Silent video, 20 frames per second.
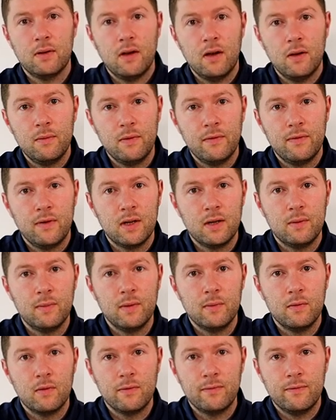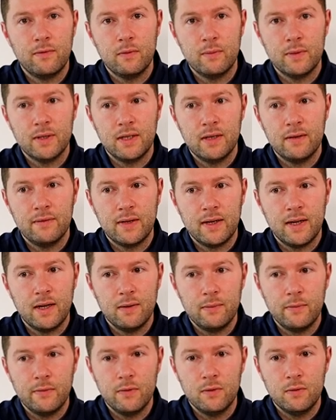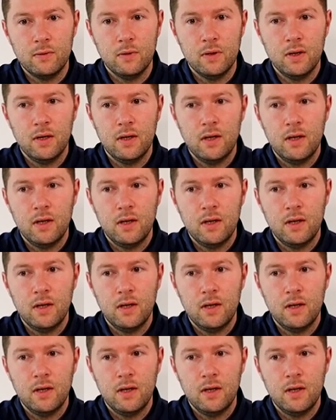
I hope you find a bit more informative and helpful